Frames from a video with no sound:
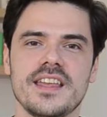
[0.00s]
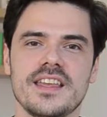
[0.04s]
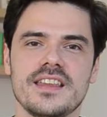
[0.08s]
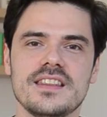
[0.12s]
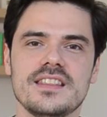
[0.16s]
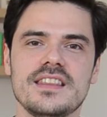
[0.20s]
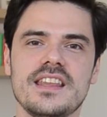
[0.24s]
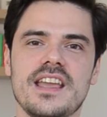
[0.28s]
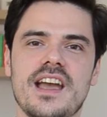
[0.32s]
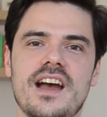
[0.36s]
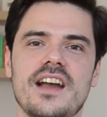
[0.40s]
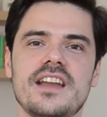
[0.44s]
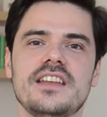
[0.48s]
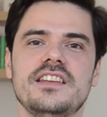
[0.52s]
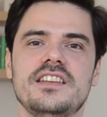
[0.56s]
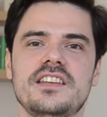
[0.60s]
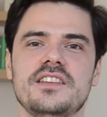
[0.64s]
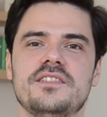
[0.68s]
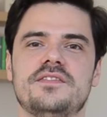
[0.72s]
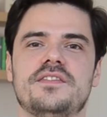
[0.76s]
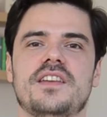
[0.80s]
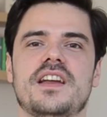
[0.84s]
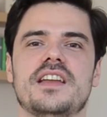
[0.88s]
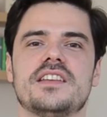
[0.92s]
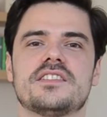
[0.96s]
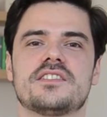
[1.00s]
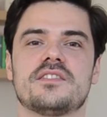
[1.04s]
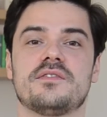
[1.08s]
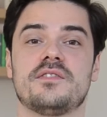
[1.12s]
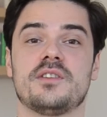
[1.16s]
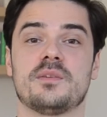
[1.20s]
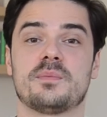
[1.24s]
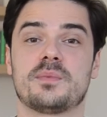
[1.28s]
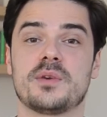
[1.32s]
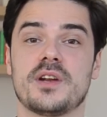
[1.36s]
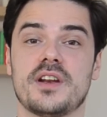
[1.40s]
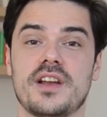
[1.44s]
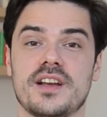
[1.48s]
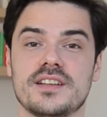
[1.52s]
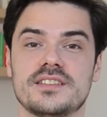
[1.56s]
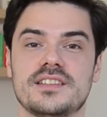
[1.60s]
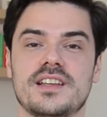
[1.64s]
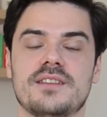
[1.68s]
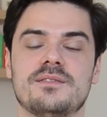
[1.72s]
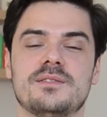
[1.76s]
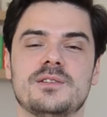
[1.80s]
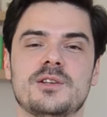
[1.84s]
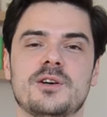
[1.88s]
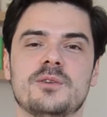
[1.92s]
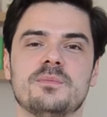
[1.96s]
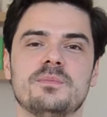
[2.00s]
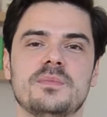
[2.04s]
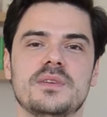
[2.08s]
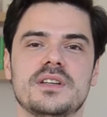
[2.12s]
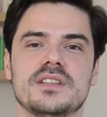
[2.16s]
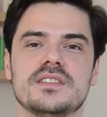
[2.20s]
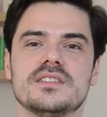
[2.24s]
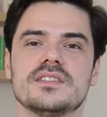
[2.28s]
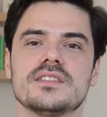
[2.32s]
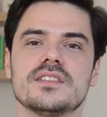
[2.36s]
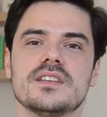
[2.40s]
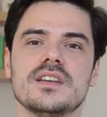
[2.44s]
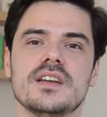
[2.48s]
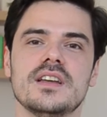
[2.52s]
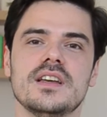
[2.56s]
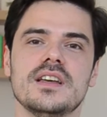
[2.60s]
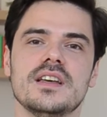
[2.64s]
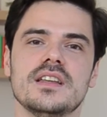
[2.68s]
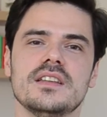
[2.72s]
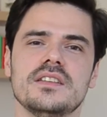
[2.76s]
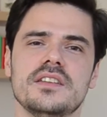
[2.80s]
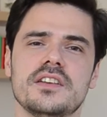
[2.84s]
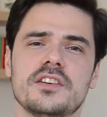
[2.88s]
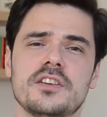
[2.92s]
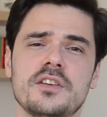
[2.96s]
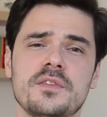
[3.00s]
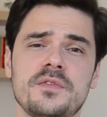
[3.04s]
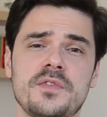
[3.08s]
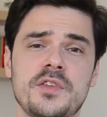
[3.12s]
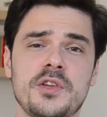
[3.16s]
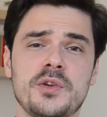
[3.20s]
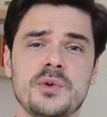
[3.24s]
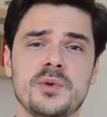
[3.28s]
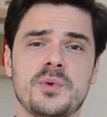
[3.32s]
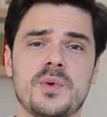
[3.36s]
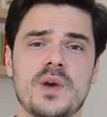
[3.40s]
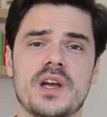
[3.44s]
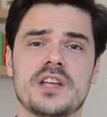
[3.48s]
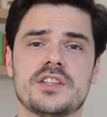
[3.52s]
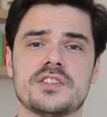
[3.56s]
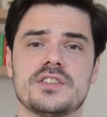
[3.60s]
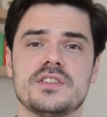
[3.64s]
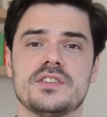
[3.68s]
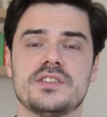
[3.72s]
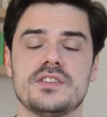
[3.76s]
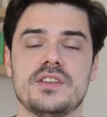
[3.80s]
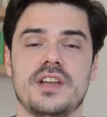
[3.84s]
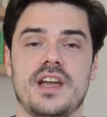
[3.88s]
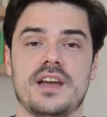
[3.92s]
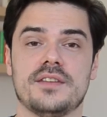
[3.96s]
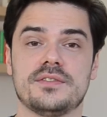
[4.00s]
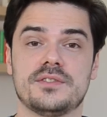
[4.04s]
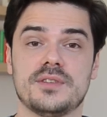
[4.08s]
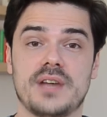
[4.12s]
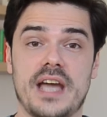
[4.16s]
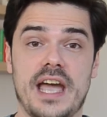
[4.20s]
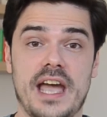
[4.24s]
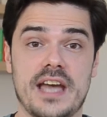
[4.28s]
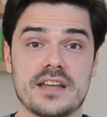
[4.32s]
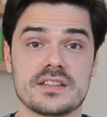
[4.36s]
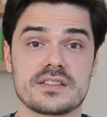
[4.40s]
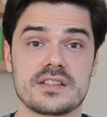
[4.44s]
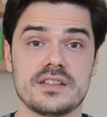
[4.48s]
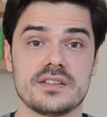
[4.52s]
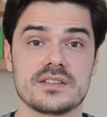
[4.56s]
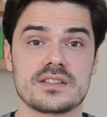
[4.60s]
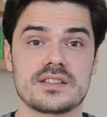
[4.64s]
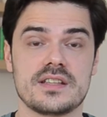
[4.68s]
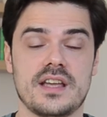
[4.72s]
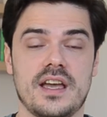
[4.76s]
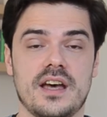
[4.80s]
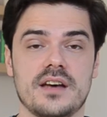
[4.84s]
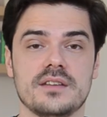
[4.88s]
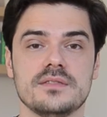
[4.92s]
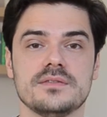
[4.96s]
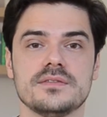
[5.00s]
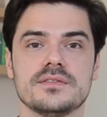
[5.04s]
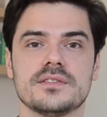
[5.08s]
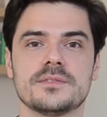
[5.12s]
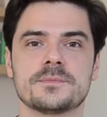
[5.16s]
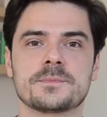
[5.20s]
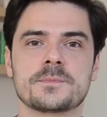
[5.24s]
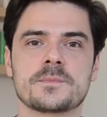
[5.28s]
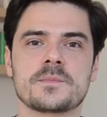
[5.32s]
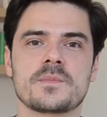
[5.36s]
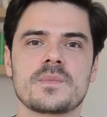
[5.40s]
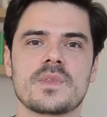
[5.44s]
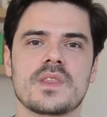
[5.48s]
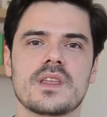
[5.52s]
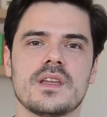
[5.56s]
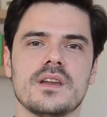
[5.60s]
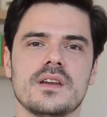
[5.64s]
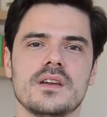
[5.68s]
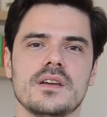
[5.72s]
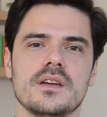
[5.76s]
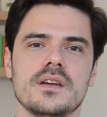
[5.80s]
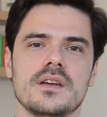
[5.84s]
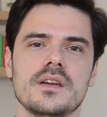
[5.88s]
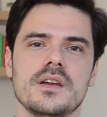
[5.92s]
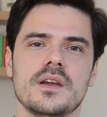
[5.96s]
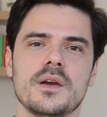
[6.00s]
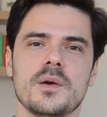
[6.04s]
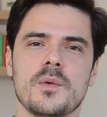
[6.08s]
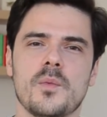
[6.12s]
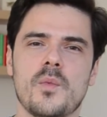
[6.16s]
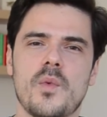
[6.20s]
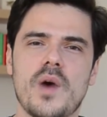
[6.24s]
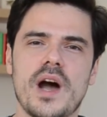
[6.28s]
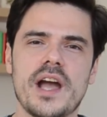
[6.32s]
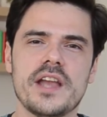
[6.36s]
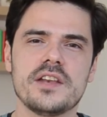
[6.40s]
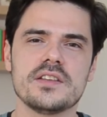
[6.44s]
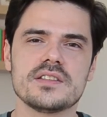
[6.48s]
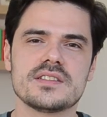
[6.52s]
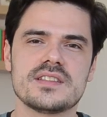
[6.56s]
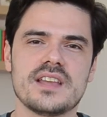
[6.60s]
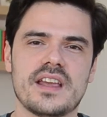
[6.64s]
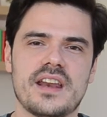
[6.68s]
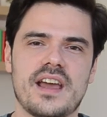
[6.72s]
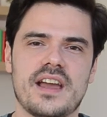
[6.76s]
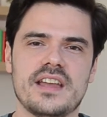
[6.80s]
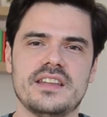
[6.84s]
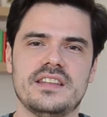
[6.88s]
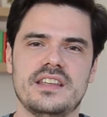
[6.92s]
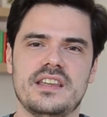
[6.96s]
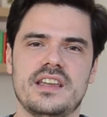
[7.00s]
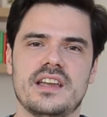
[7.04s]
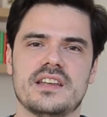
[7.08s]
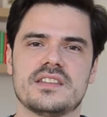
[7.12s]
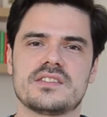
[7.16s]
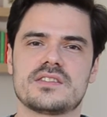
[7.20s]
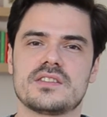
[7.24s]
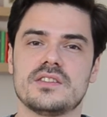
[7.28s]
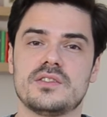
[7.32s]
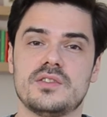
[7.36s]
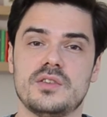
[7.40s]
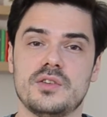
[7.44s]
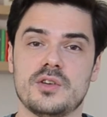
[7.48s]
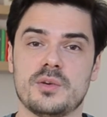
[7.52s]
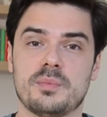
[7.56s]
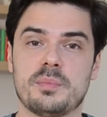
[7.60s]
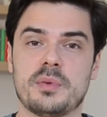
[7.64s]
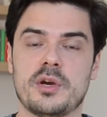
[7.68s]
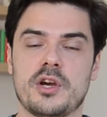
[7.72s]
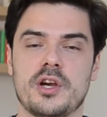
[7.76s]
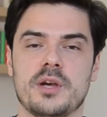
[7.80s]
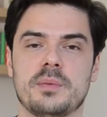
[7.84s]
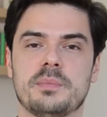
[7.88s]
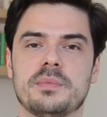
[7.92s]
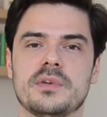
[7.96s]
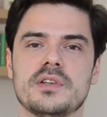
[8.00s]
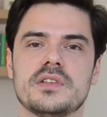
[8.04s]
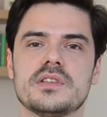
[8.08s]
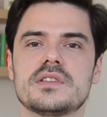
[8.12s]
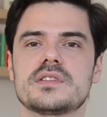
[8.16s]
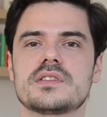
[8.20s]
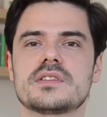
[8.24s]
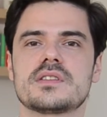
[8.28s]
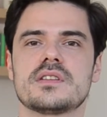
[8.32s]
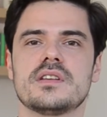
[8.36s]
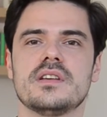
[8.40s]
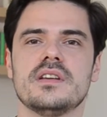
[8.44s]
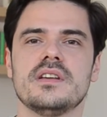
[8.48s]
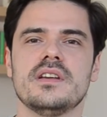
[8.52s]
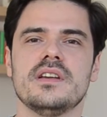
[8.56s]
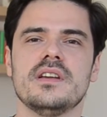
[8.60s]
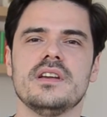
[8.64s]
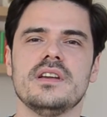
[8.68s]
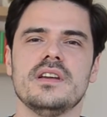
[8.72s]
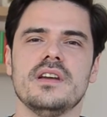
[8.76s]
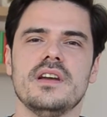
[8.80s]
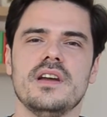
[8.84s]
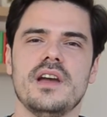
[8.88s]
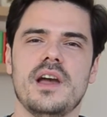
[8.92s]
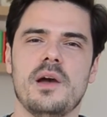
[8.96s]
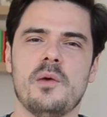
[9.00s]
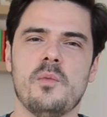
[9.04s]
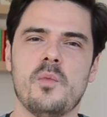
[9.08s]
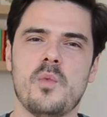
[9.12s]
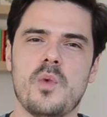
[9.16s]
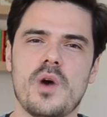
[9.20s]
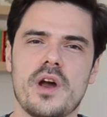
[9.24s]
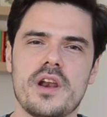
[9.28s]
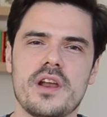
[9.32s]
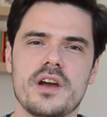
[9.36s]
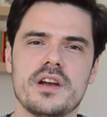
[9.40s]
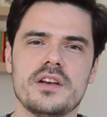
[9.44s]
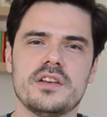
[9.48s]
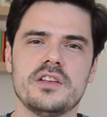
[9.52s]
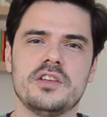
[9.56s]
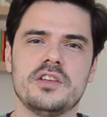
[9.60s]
In the idea phase of your product development, there are a few questions you have to ask yourself. Why does that idea answer to your purpose? And what are the